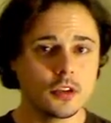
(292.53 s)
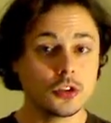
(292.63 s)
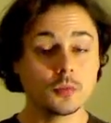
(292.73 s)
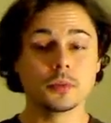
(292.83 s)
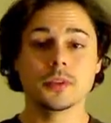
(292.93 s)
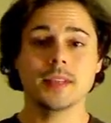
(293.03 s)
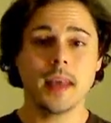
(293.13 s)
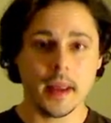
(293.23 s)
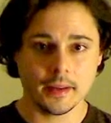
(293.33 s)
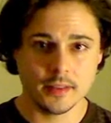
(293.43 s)
to
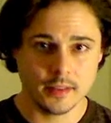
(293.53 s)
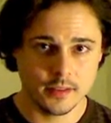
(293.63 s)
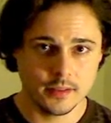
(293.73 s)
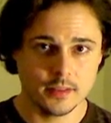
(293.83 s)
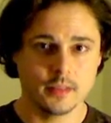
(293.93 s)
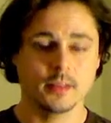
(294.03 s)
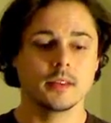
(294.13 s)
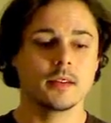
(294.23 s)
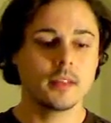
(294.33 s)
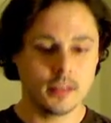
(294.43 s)
protect
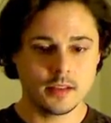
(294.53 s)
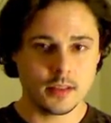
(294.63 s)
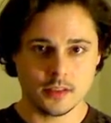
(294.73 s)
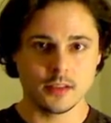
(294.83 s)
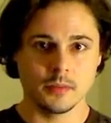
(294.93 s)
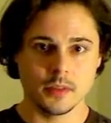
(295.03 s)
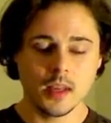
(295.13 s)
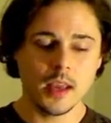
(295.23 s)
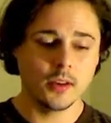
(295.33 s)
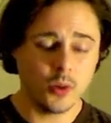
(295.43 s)
these
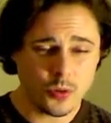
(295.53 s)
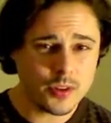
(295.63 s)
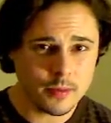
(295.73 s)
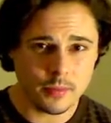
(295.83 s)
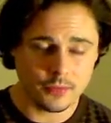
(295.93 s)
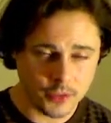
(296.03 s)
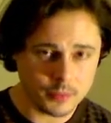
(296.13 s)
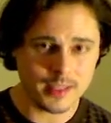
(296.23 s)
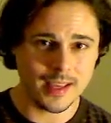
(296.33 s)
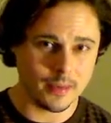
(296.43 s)
systems and hold them
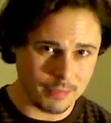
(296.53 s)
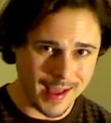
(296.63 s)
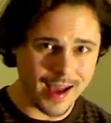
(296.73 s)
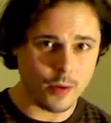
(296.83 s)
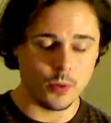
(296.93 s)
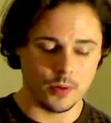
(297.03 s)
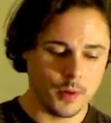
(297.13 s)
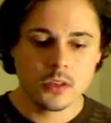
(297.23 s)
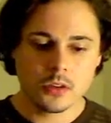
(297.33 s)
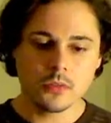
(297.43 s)
firmly in power.
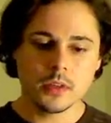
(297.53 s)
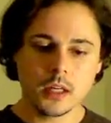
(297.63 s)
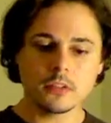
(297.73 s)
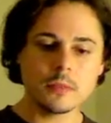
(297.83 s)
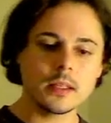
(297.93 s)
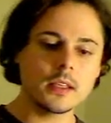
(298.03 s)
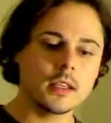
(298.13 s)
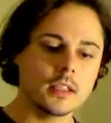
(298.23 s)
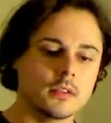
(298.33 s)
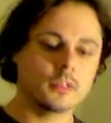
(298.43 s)
So if the government
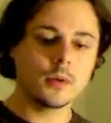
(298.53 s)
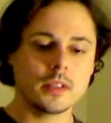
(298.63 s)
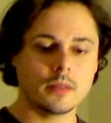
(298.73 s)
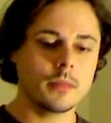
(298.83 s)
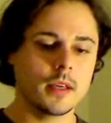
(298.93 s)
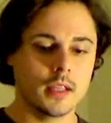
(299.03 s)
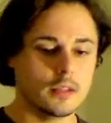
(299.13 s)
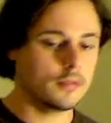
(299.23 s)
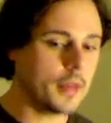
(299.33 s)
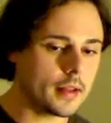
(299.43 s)
is doing something and
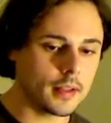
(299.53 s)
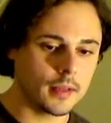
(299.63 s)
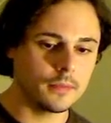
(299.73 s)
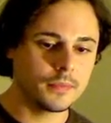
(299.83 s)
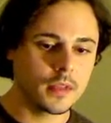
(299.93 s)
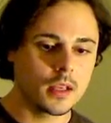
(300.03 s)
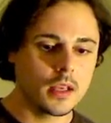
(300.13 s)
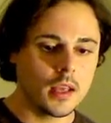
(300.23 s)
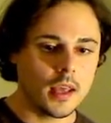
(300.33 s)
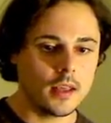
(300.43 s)
it's failing,
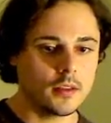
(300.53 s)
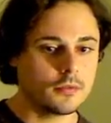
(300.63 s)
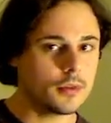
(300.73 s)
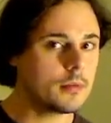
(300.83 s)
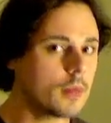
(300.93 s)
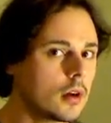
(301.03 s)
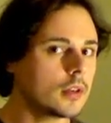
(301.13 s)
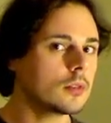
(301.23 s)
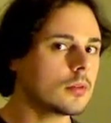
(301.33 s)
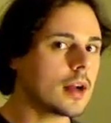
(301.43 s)
and the free
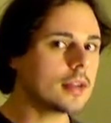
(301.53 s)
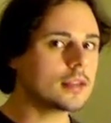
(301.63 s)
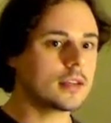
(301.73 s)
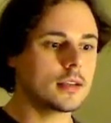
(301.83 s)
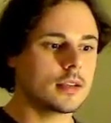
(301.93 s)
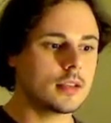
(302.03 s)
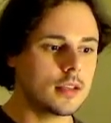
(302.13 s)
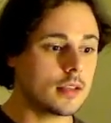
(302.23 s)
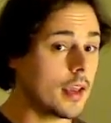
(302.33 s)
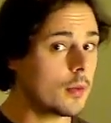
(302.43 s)
market rises and
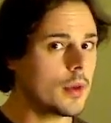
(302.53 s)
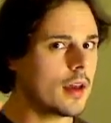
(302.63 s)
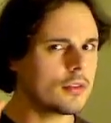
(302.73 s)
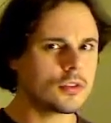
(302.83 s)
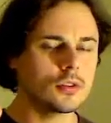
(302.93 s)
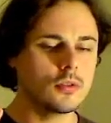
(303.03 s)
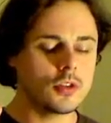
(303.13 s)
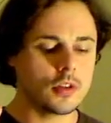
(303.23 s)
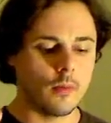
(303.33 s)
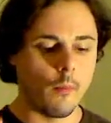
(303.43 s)
says, hey, we have a
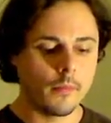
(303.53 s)
solution.